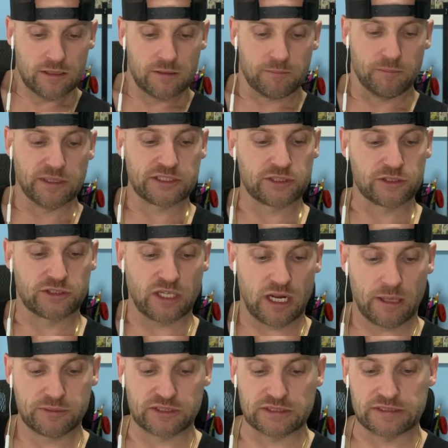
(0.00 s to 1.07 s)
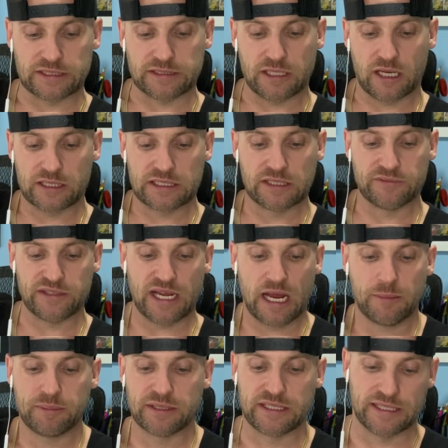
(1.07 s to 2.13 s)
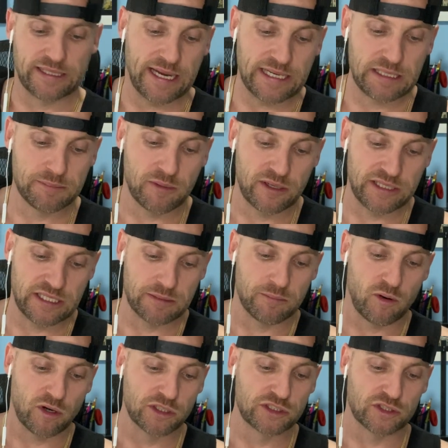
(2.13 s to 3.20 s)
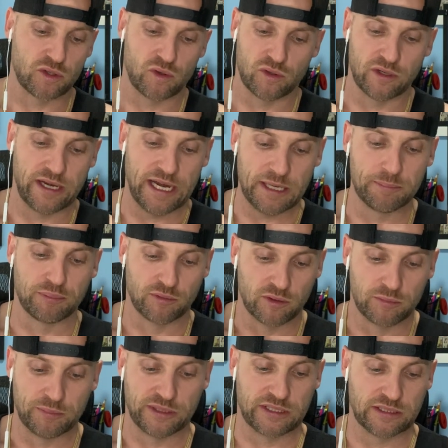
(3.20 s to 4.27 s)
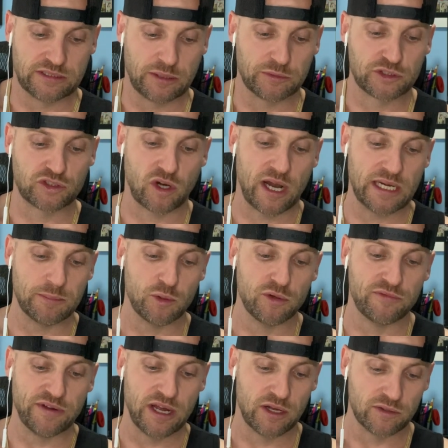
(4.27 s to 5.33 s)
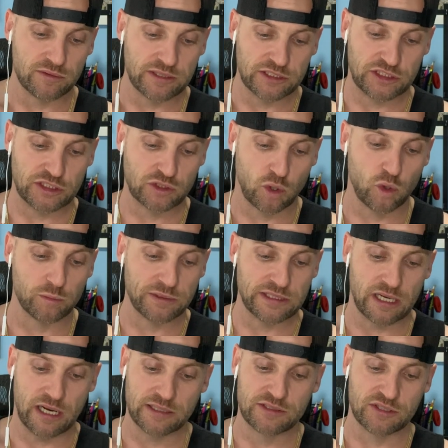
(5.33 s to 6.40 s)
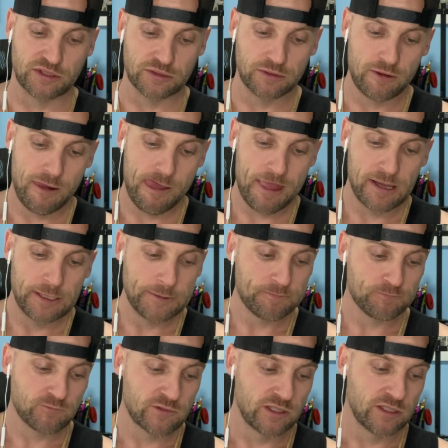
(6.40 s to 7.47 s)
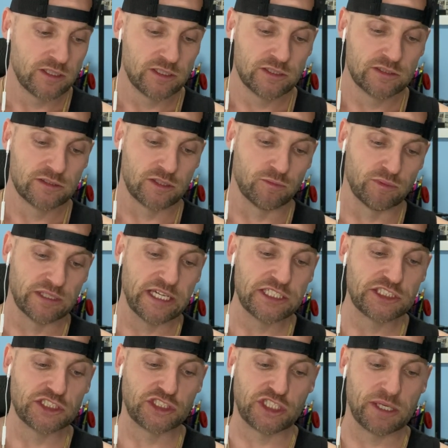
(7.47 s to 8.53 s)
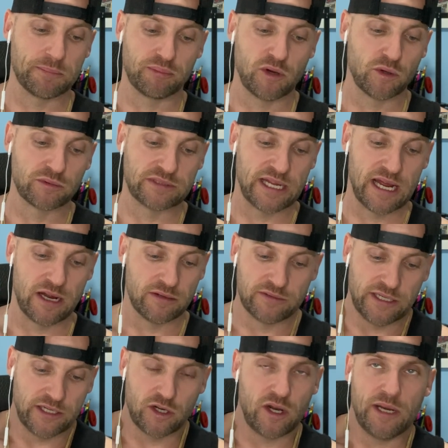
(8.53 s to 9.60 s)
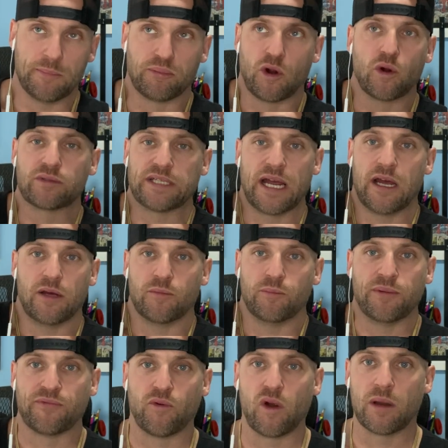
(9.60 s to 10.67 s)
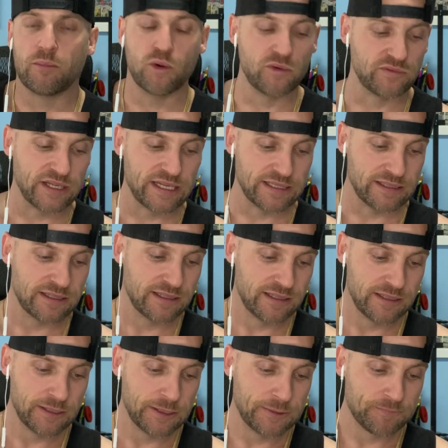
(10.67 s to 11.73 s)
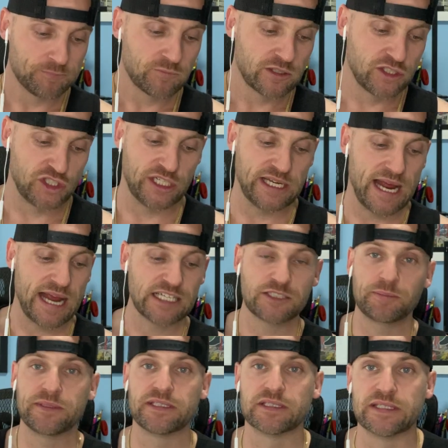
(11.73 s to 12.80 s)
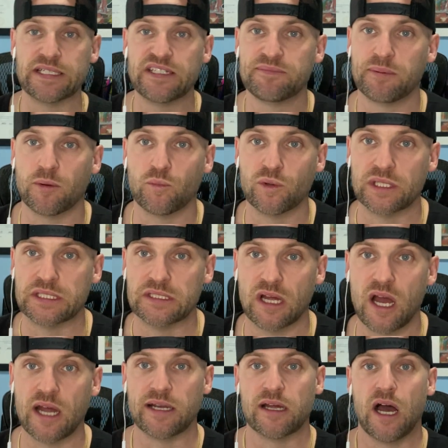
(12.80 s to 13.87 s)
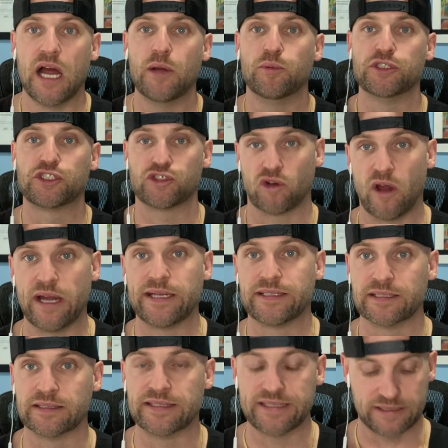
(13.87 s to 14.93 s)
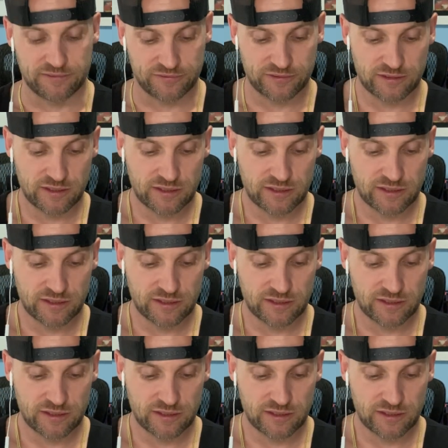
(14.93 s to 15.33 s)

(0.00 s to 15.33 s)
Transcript: Mr. Dobson did not give the applicant any money in March or April because I was trying to move out and she told me not to. The relationship broke down. It broke down before I moved in. She asked me to leave but would not. I was trying to leave.